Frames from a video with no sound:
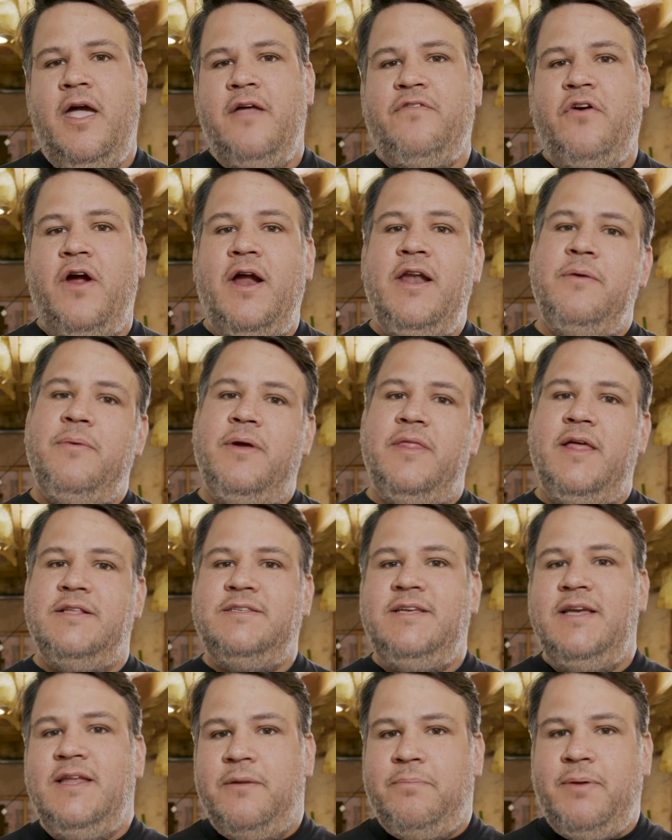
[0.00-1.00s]
And for anybody
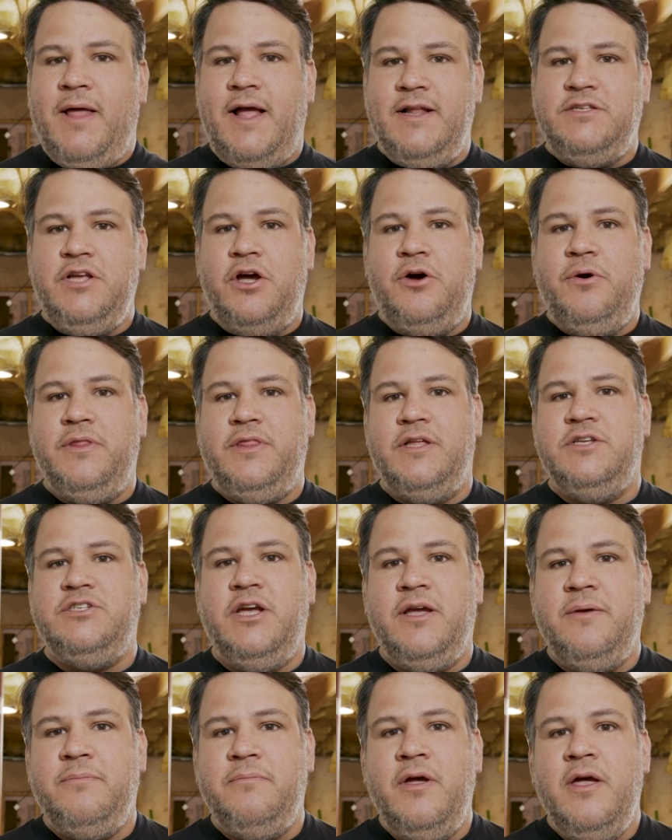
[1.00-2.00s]
that's hit a plateau at the
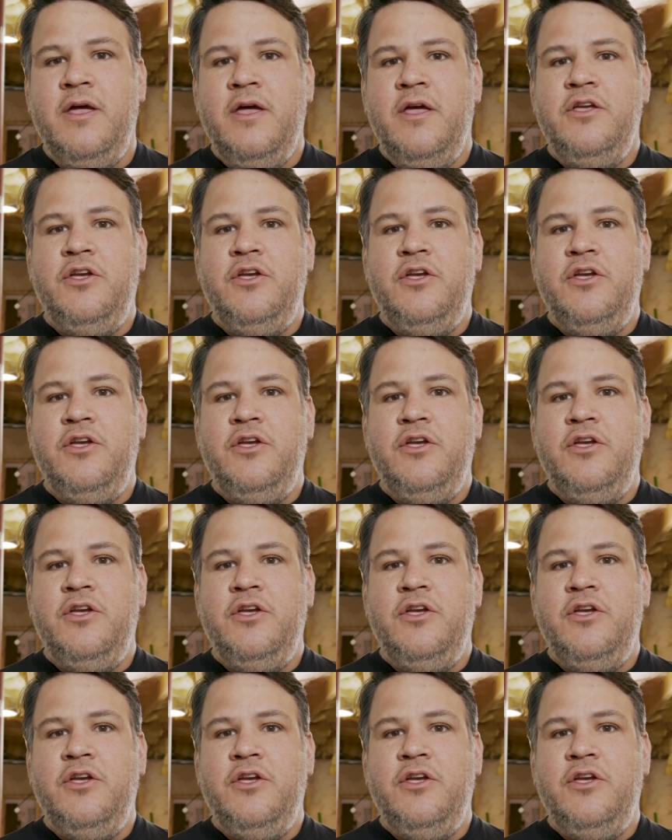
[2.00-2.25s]
gym,